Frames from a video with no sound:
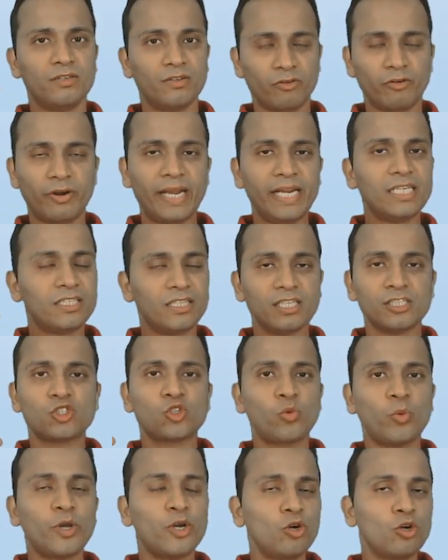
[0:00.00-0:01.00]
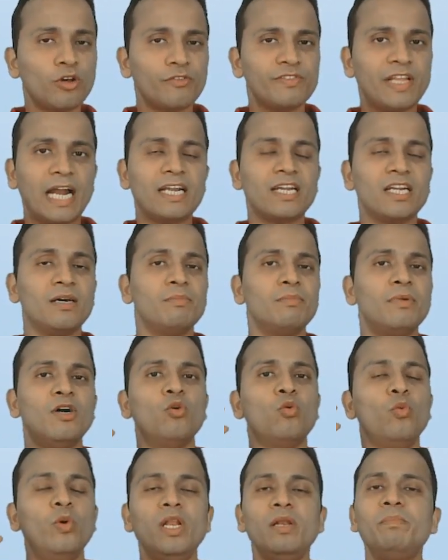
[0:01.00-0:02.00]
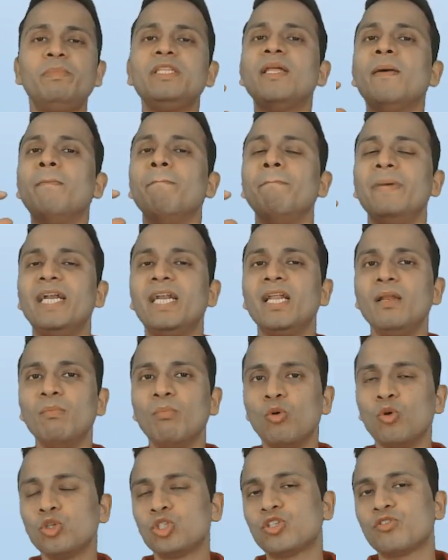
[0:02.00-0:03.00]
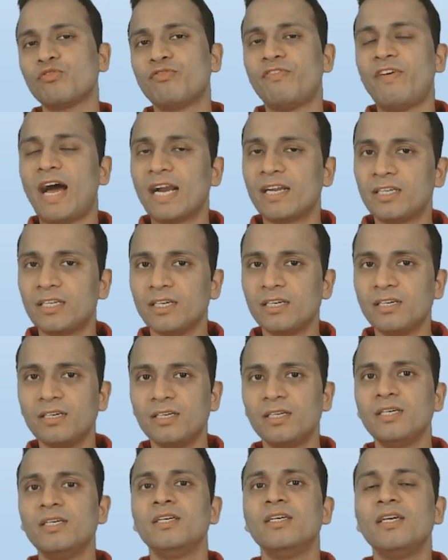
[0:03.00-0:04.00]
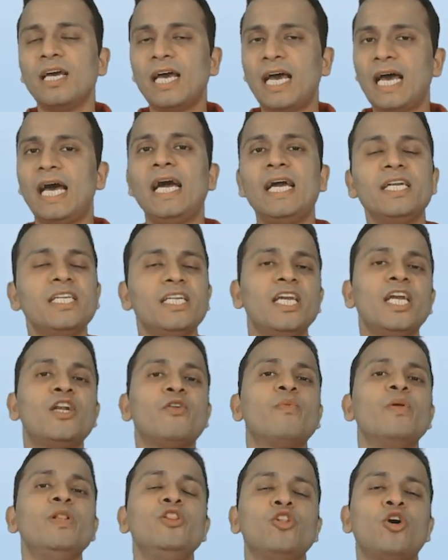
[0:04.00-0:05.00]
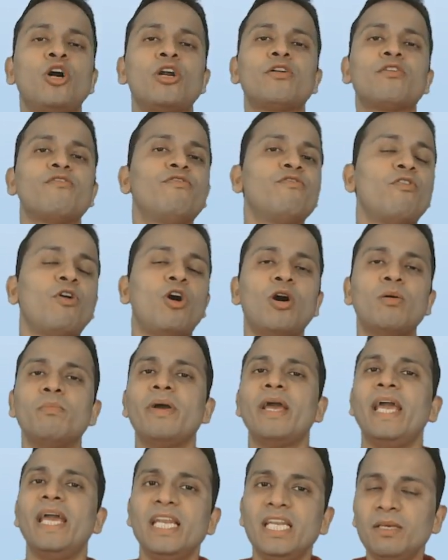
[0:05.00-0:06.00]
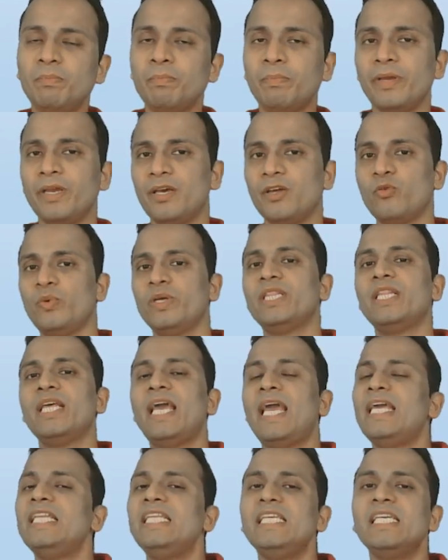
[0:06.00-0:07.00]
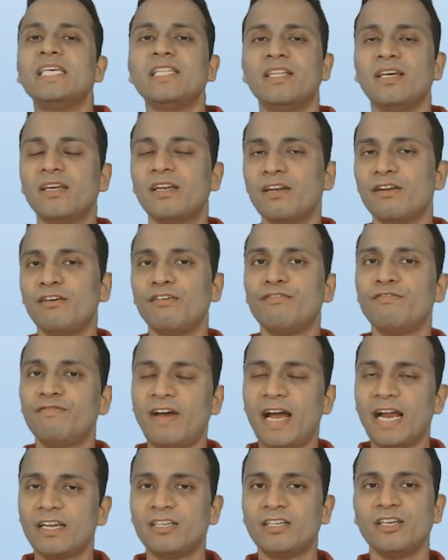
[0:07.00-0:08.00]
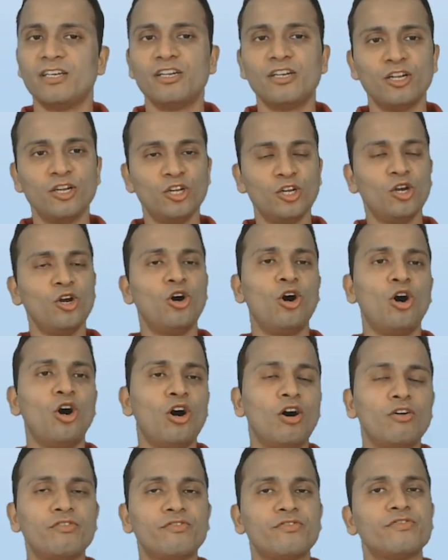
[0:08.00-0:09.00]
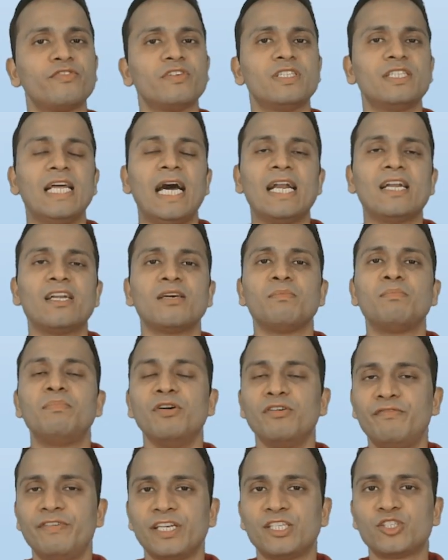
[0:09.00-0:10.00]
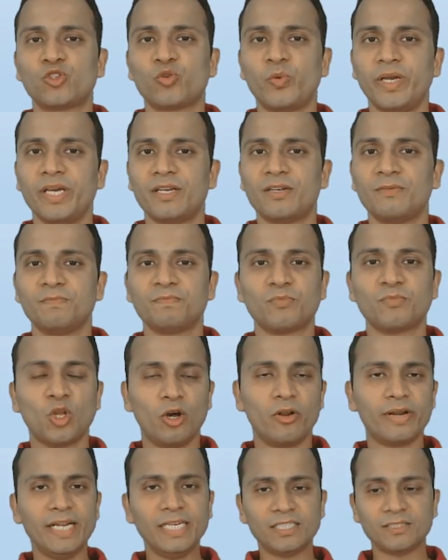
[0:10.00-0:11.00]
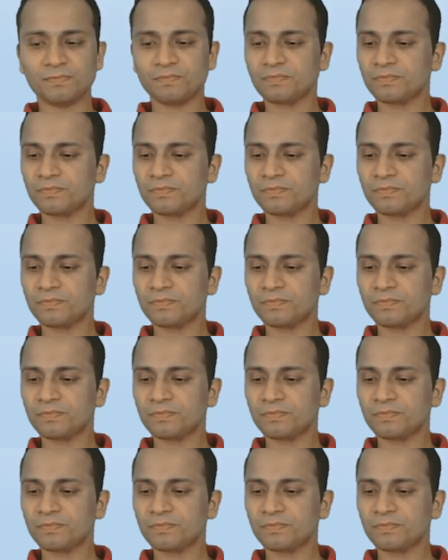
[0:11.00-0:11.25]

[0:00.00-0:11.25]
right? The square root of that number will be the middlemost factor, and it will not form any pair with any other factor of that perfect square. All right.